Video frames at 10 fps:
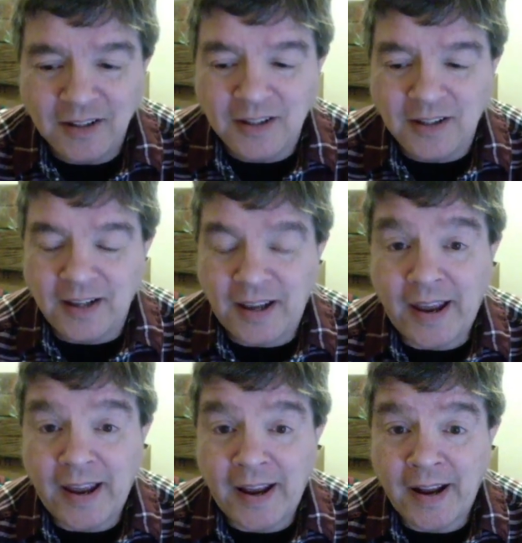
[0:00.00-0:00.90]

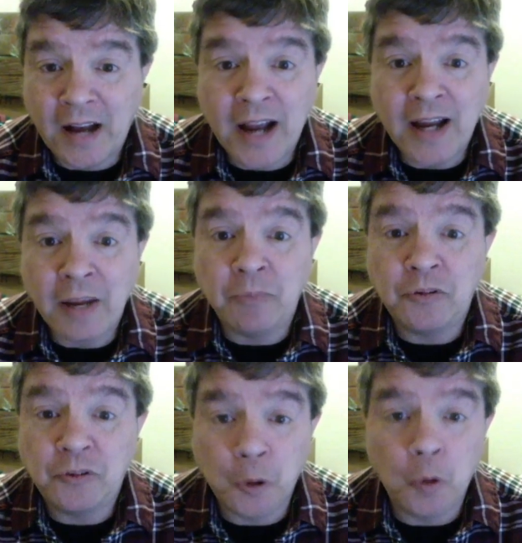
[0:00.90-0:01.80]
And I am
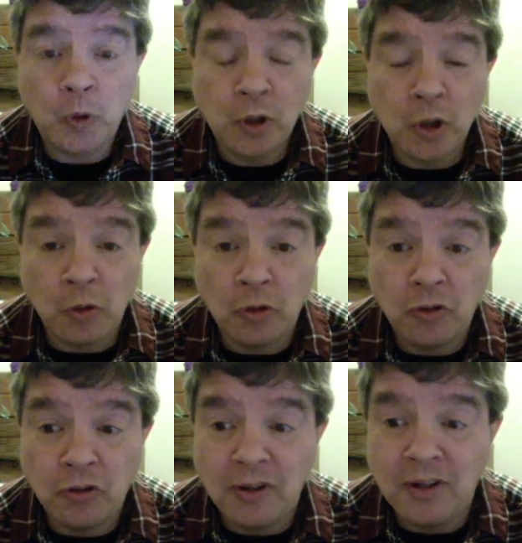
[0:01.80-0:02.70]
so close
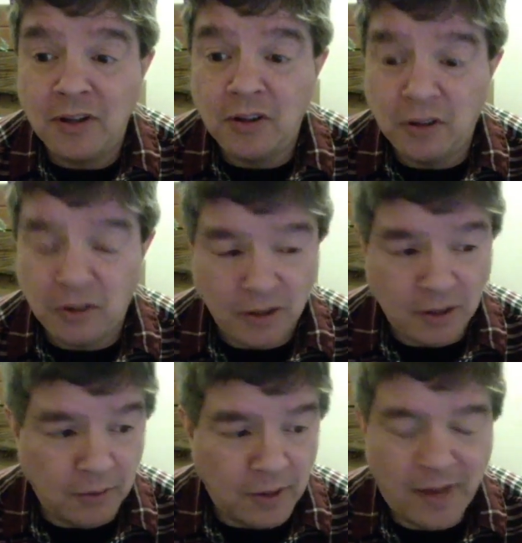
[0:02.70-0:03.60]
to
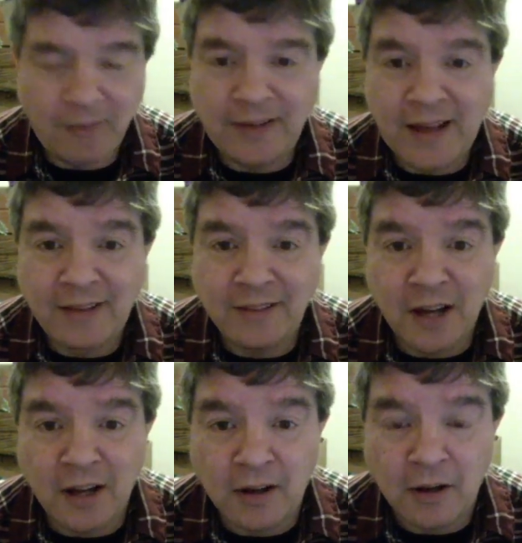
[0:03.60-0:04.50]
having that done.
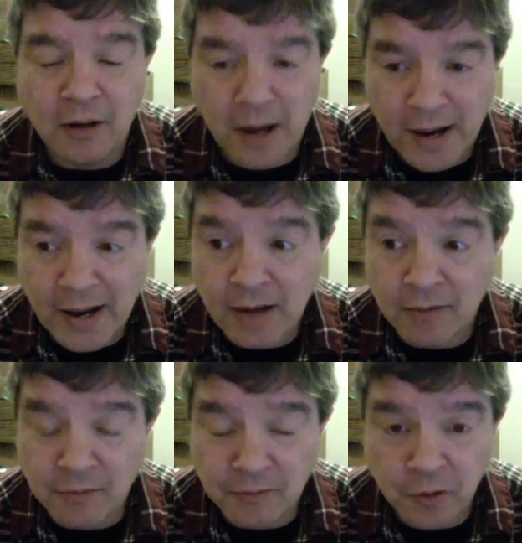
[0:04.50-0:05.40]
I have a
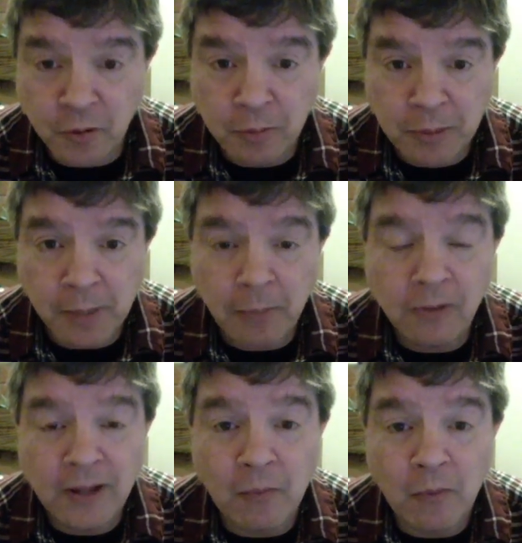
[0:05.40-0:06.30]
few people that
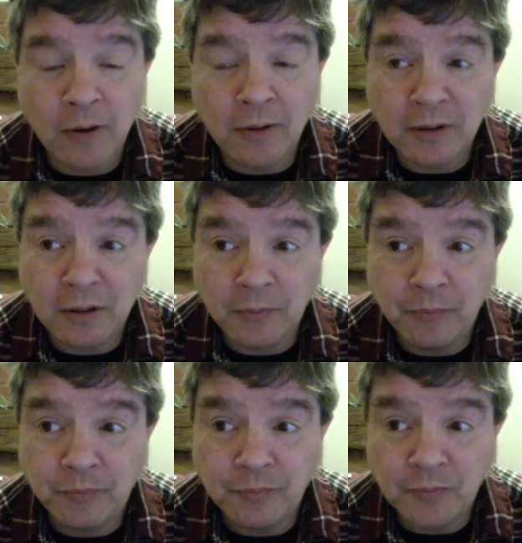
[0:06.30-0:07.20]
want
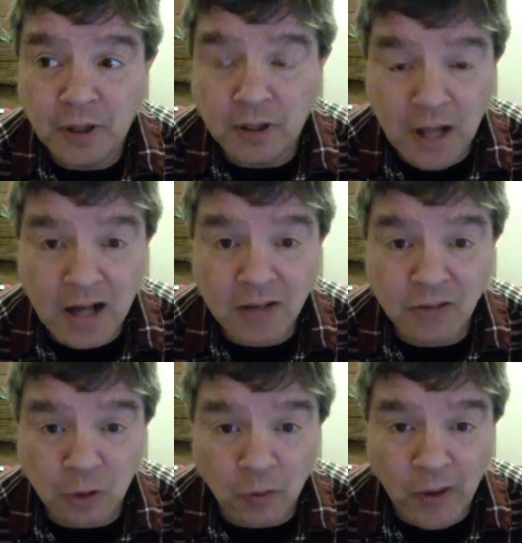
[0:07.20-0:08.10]
clocks
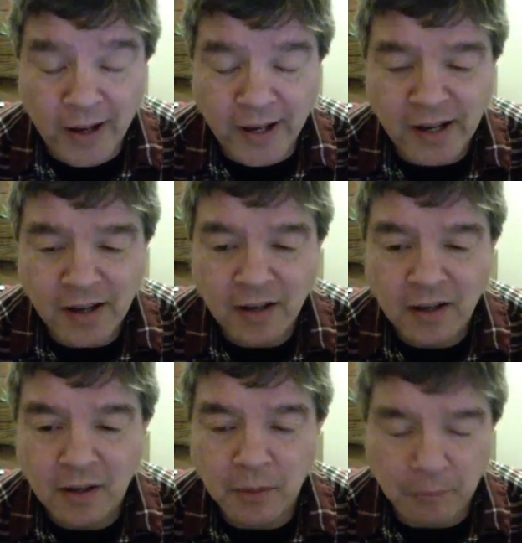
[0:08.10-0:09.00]
already
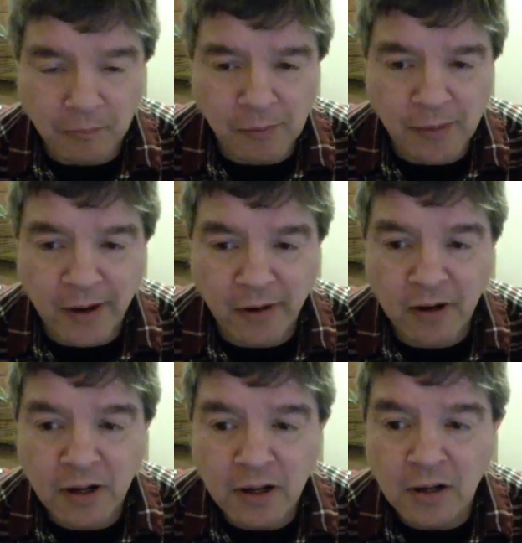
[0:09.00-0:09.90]
repaired.
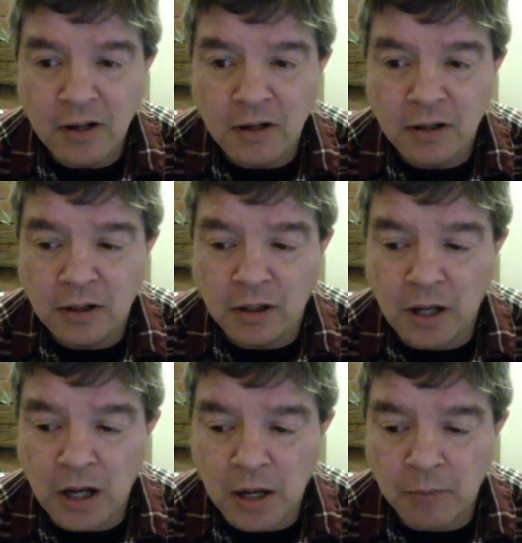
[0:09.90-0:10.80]

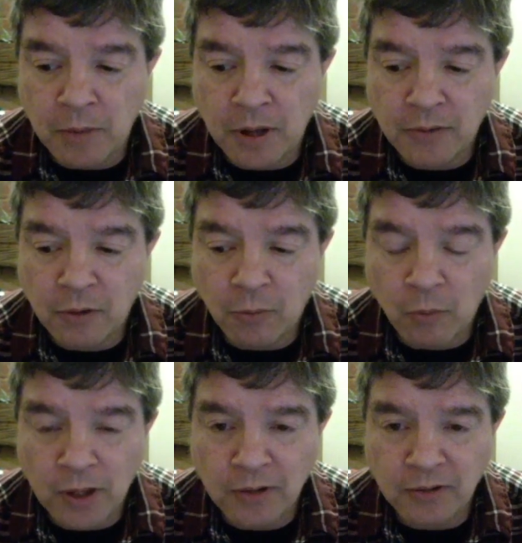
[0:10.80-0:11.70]
I thought one
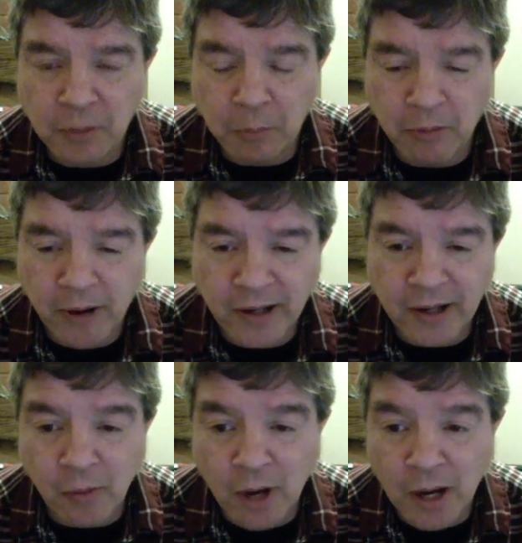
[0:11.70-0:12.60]
is in
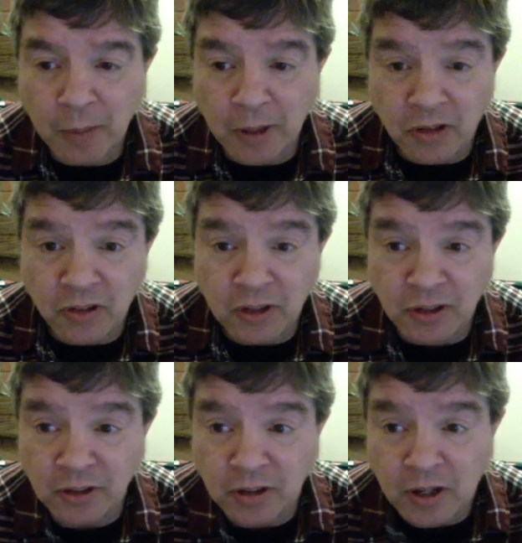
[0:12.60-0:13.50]
Brandywine, but it's in
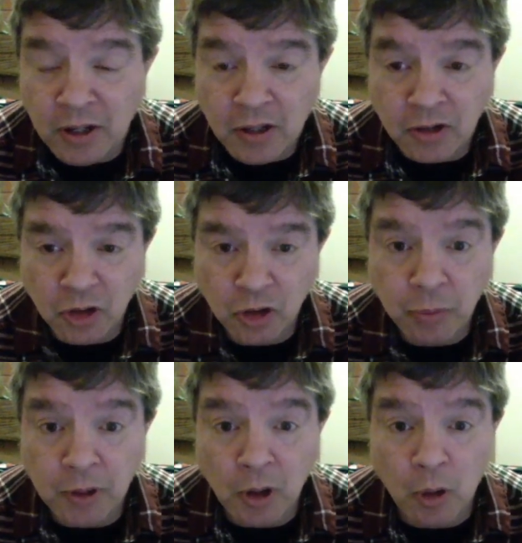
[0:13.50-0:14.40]
just
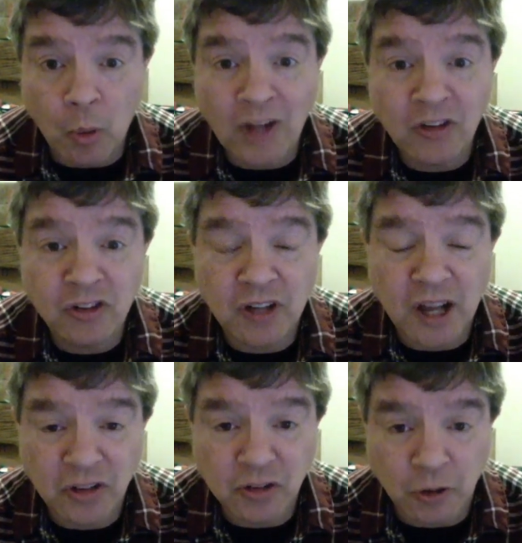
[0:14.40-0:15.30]
below Westchester.